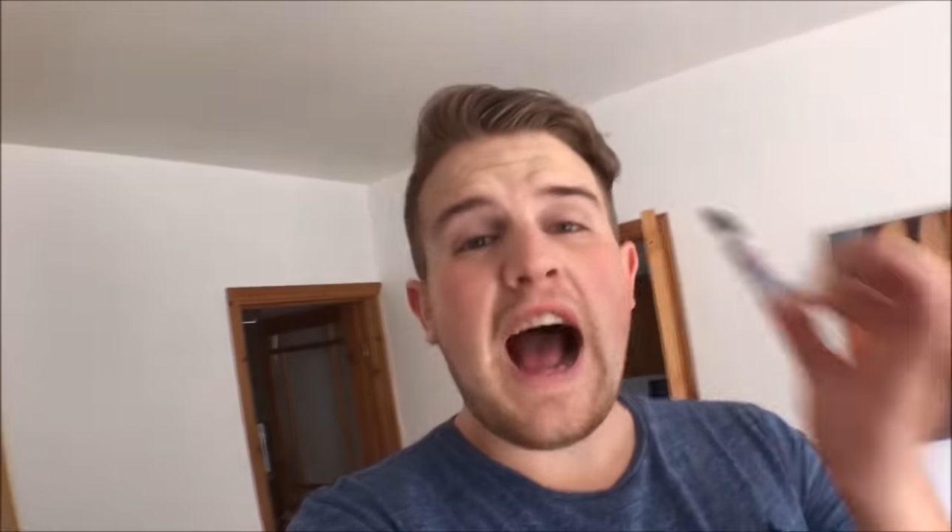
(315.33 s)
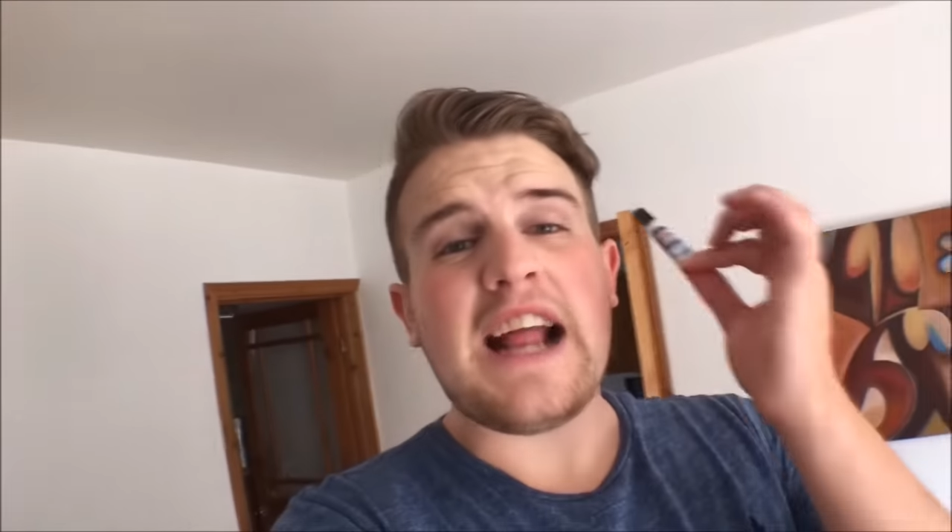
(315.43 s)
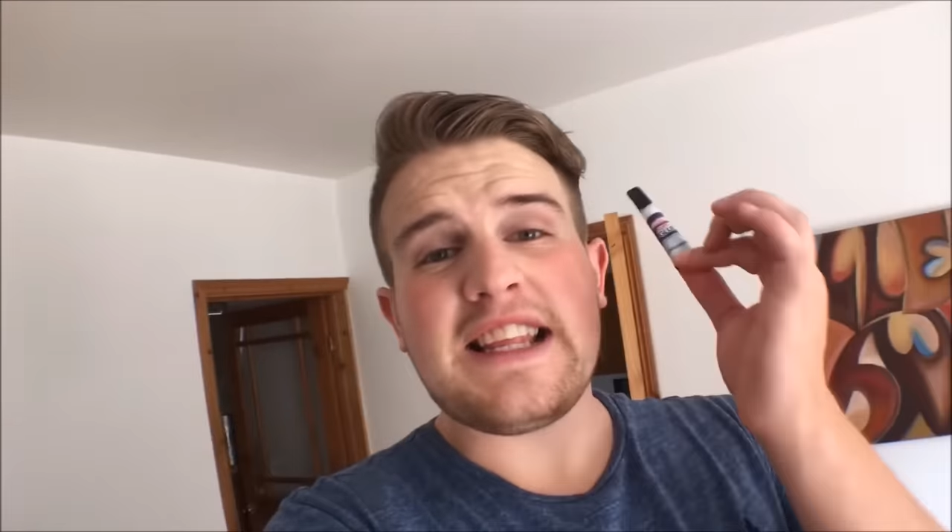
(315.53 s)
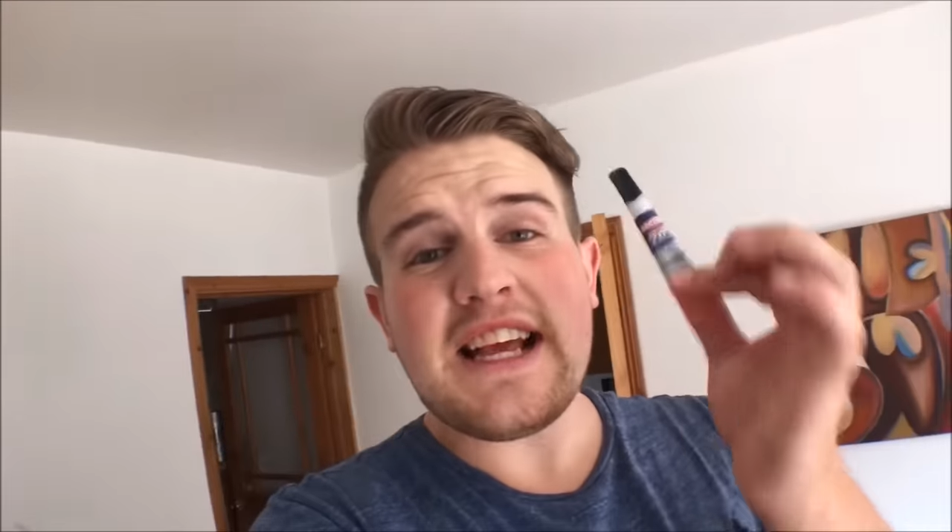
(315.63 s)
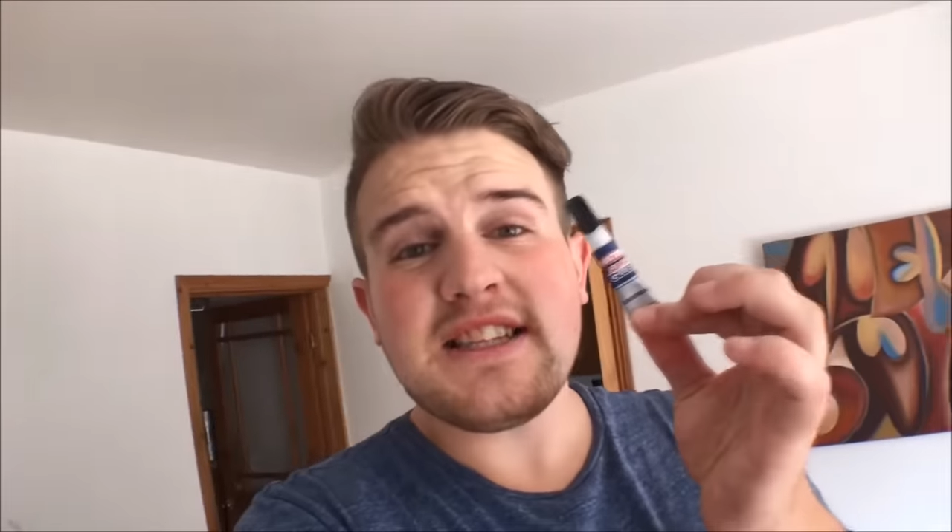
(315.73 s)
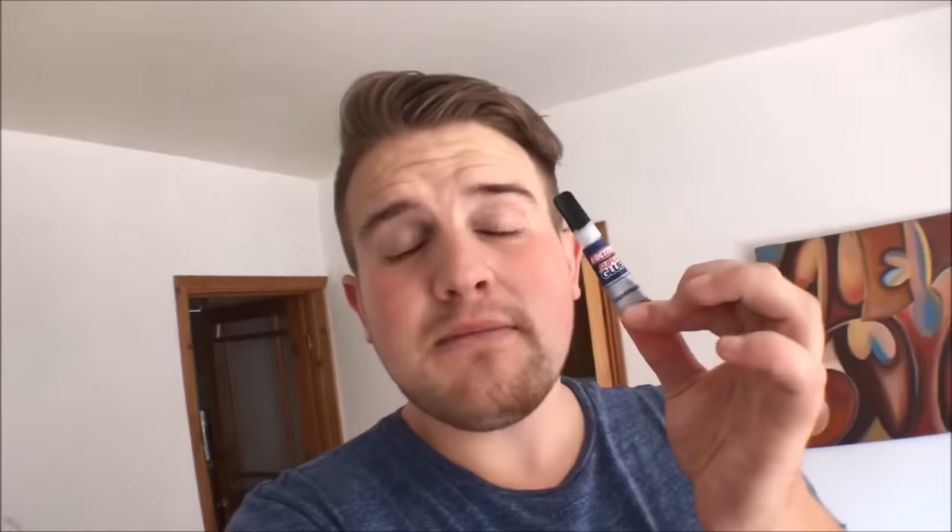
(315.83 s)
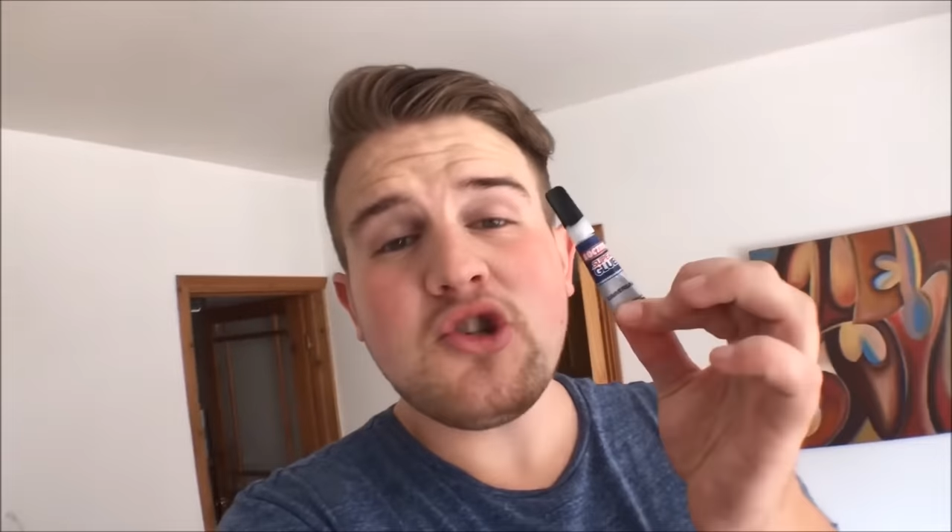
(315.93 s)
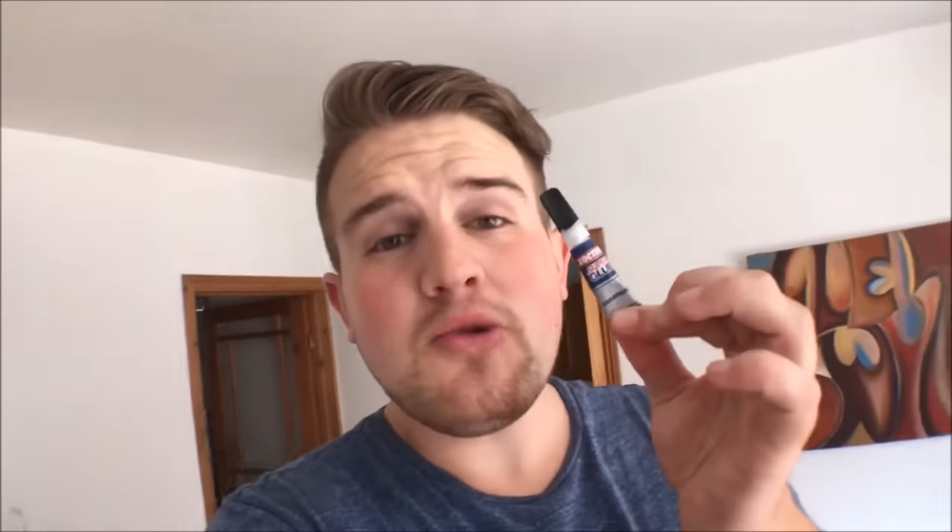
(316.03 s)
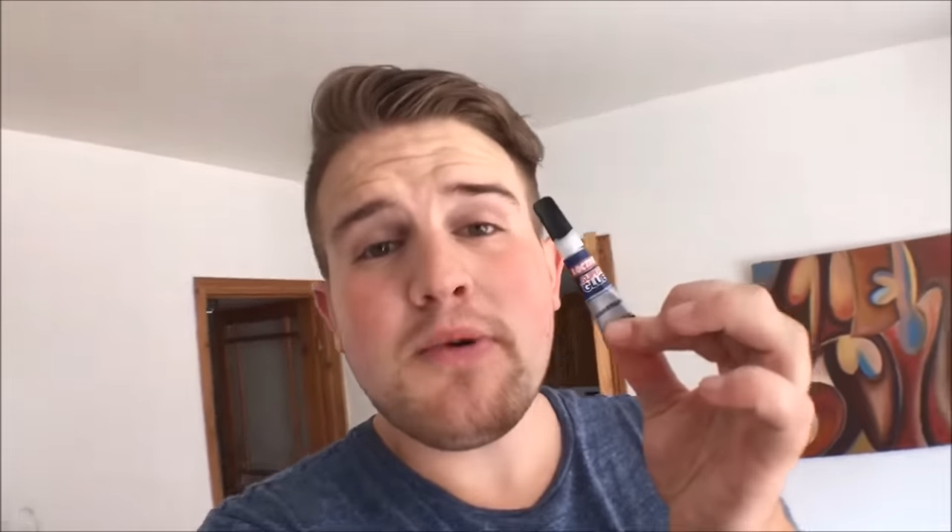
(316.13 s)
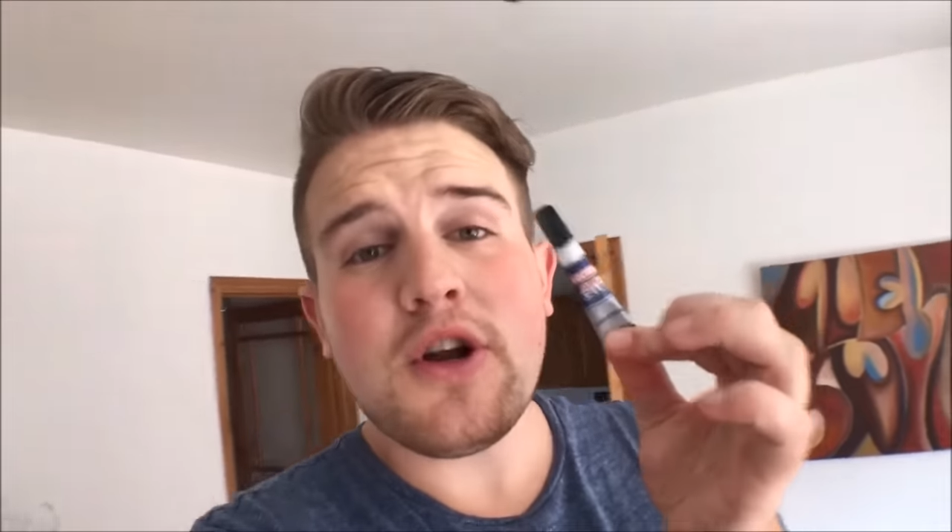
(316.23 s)
I'd get some
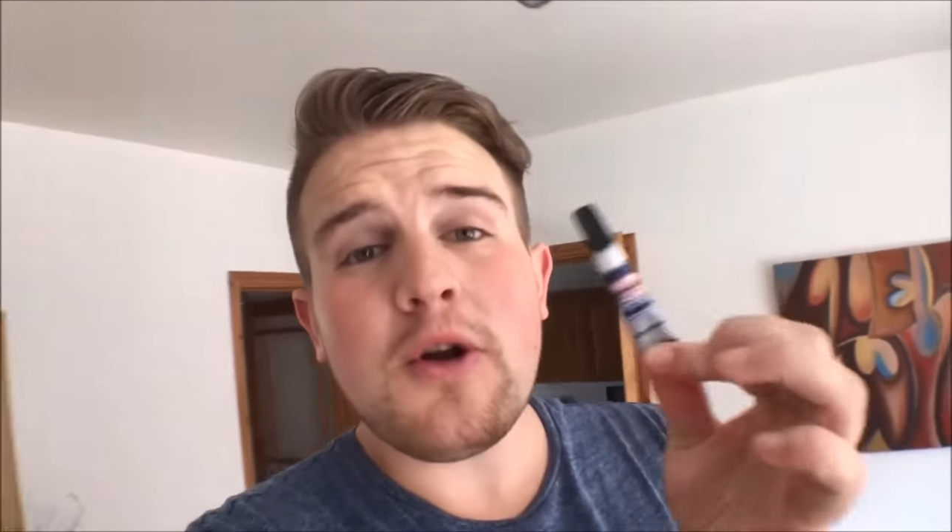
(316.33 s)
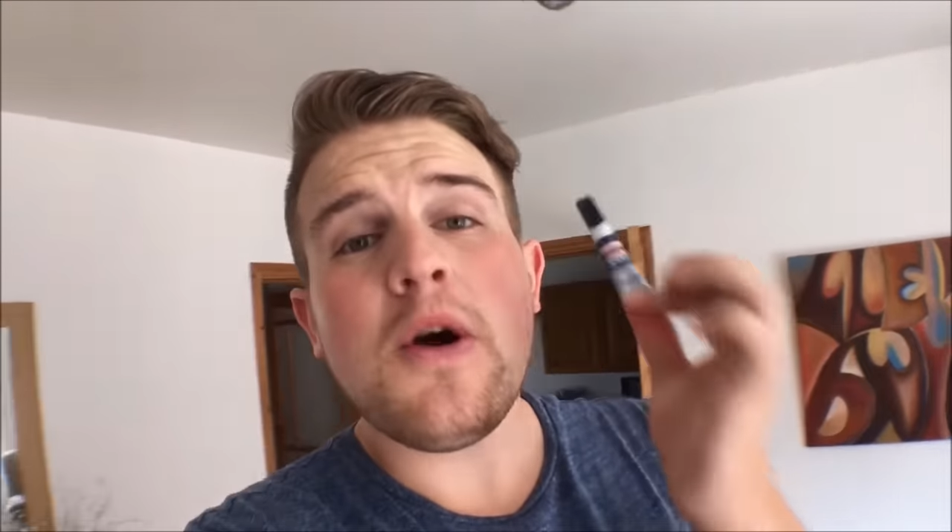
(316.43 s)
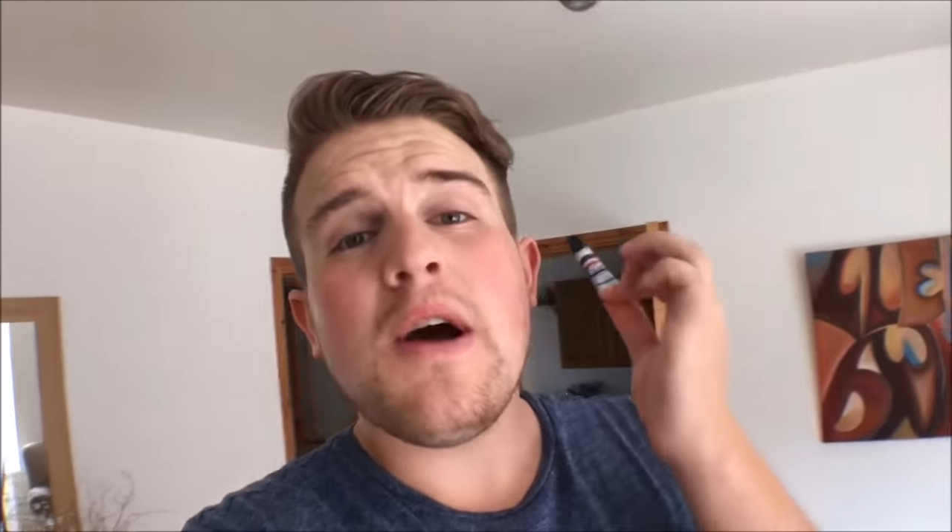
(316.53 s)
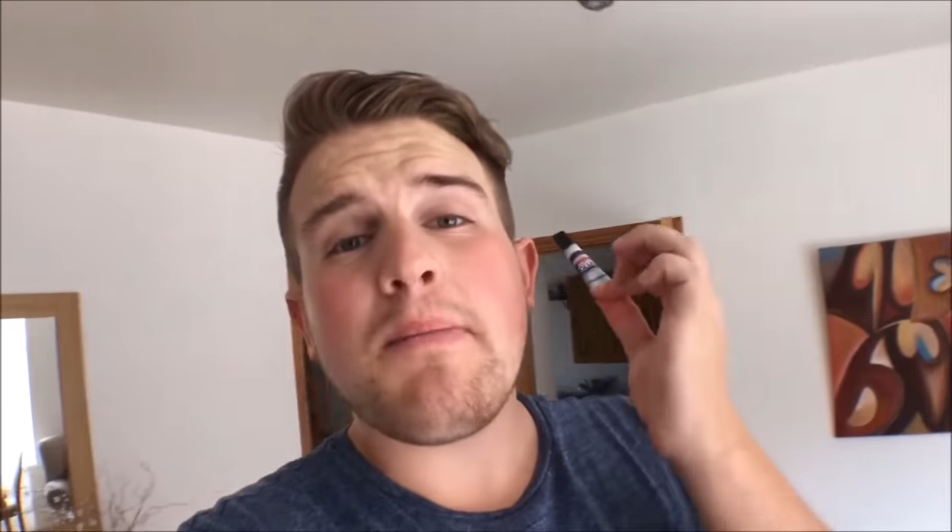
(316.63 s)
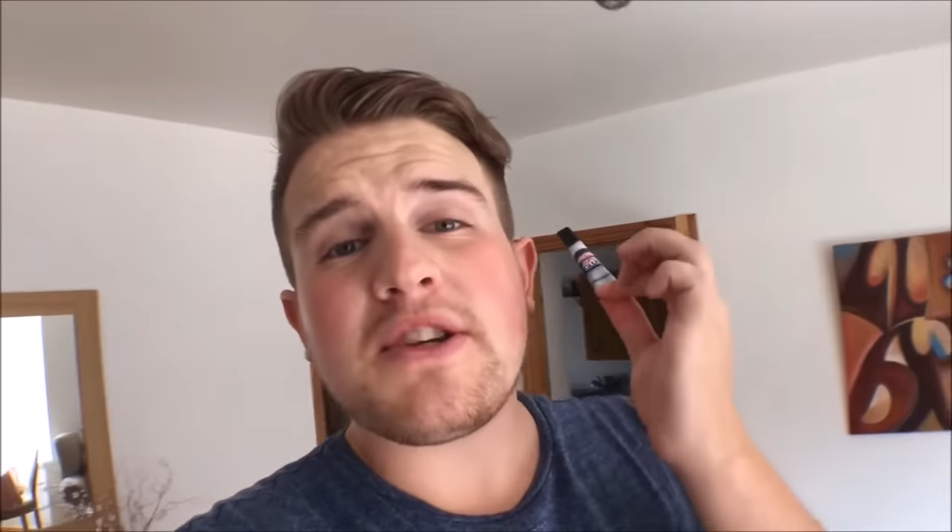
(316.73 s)
super glue,